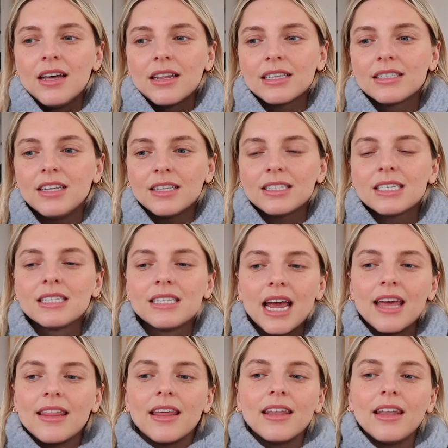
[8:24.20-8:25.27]
that's not to
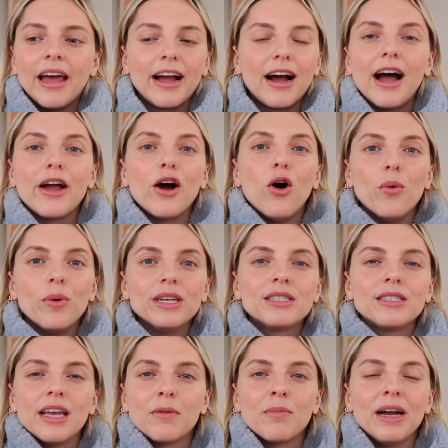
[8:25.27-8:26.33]
say that like I always
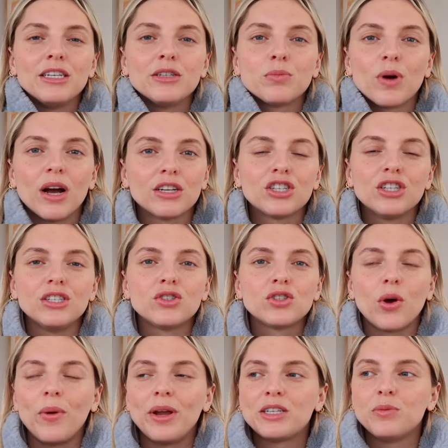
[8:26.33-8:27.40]
think my depression is
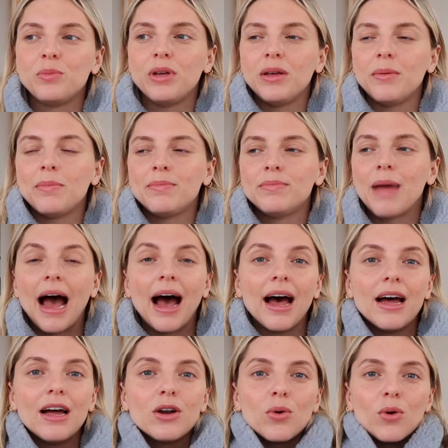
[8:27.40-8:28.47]
going to be
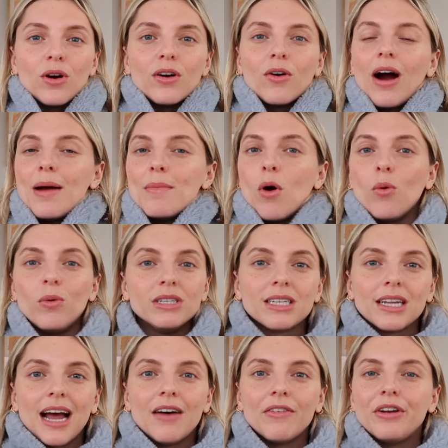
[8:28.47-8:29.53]
bad or I'm always
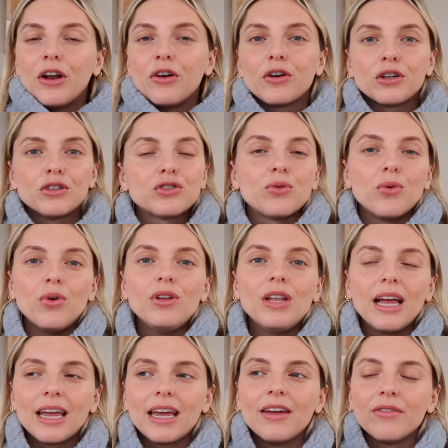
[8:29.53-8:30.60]
going to have it under control.
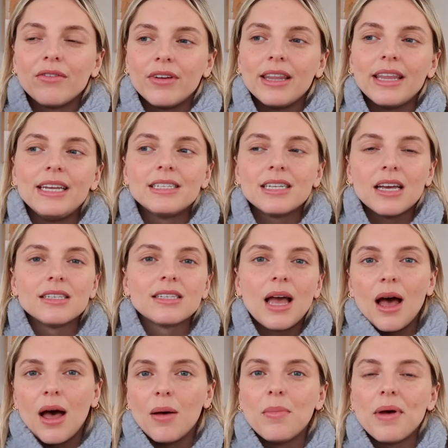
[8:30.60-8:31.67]
Like it really does
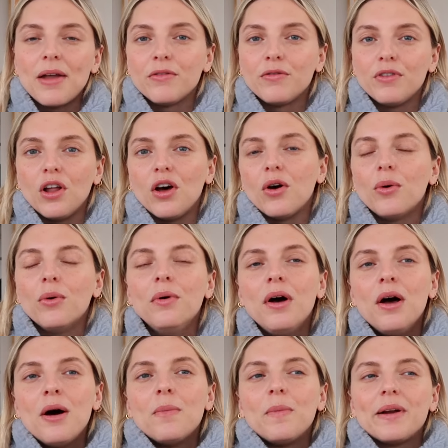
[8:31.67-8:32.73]
ebb and flow.
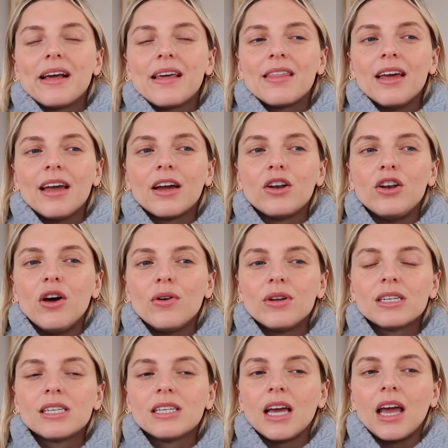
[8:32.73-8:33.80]
But I think
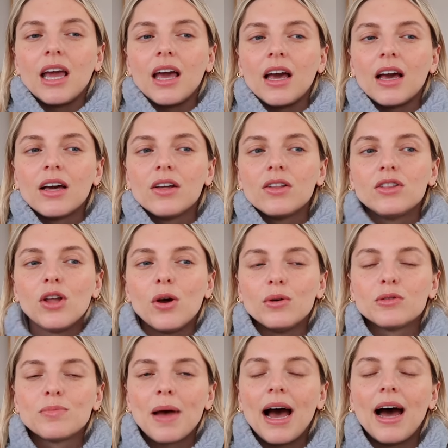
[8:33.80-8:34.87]
noticing
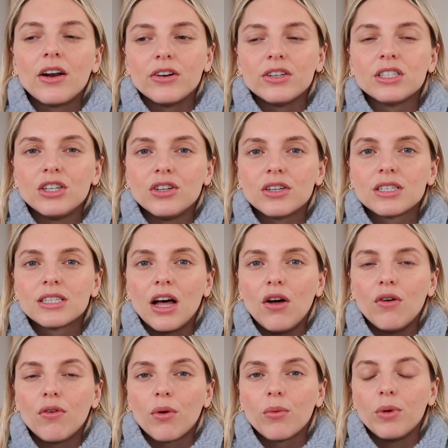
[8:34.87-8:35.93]
those patterns in
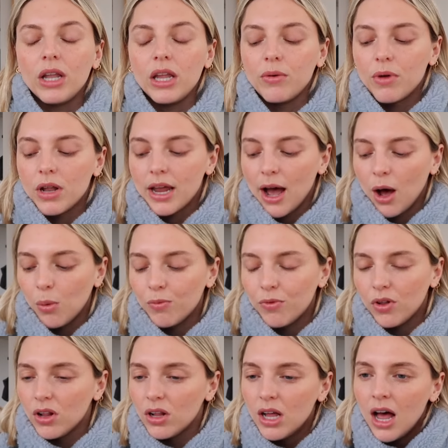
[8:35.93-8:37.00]
yourself are really, really
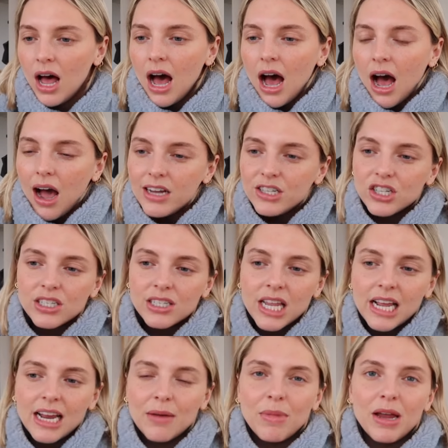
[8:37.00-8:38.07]
helpful. I just
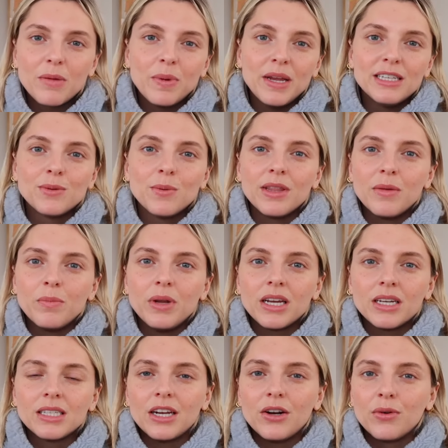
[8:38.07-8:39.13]
think I make peace with it
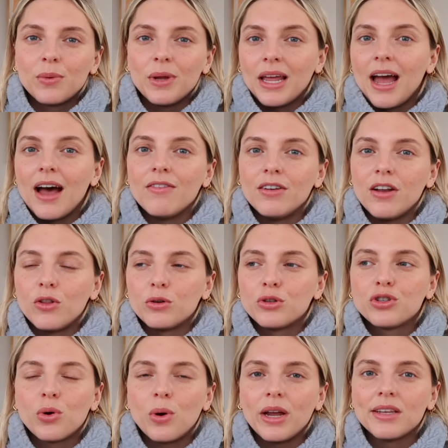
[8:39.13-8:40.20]
because I don't really have another
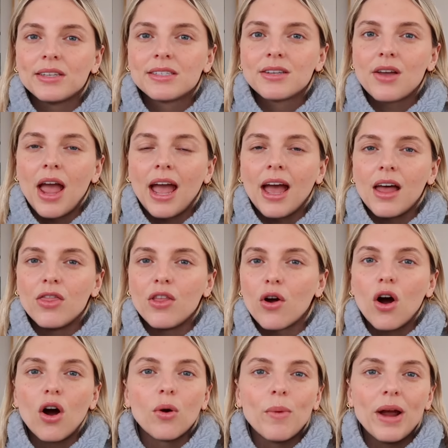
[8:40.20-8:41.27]
choice. And there
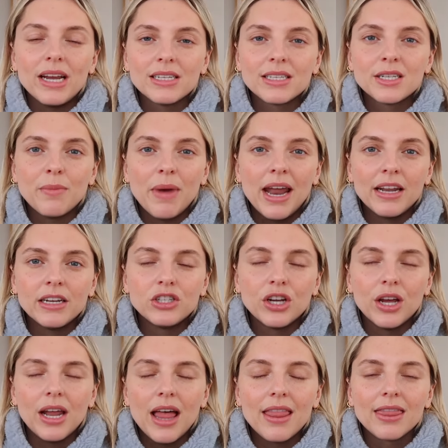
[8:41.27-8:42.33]
are ways to manage
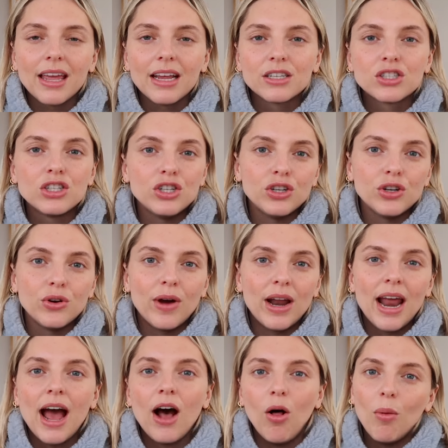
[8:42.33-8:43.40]
it and things to do
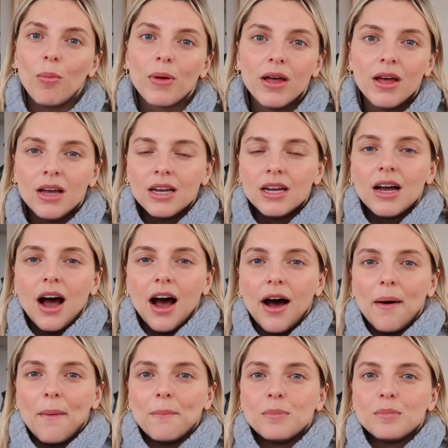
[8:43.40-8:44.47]
and help
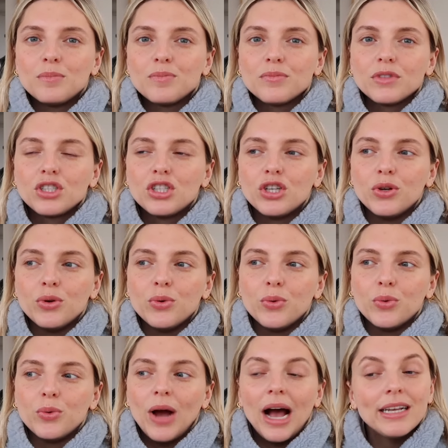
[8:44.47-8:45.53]

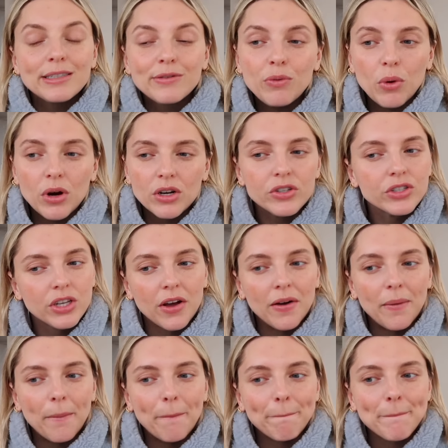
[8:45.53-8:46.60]
to ask for.
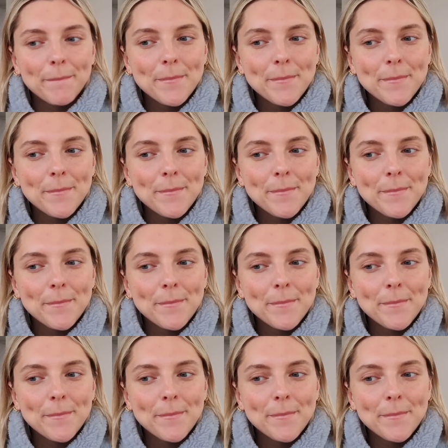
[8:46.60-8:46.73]
So